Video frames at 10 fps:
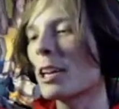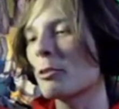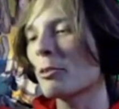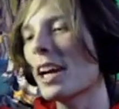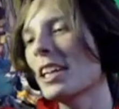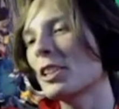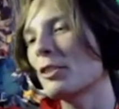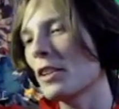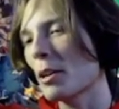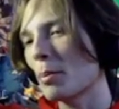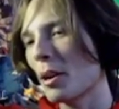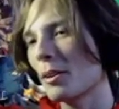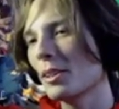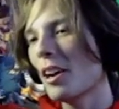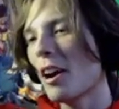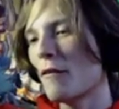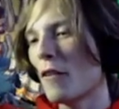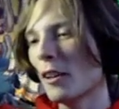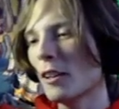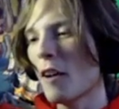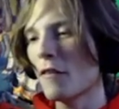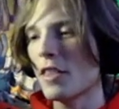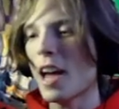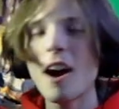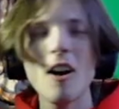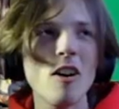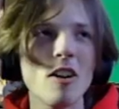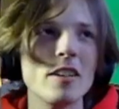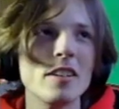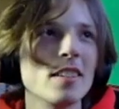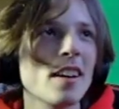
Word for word: greatest fear, bro. A fall off that hard.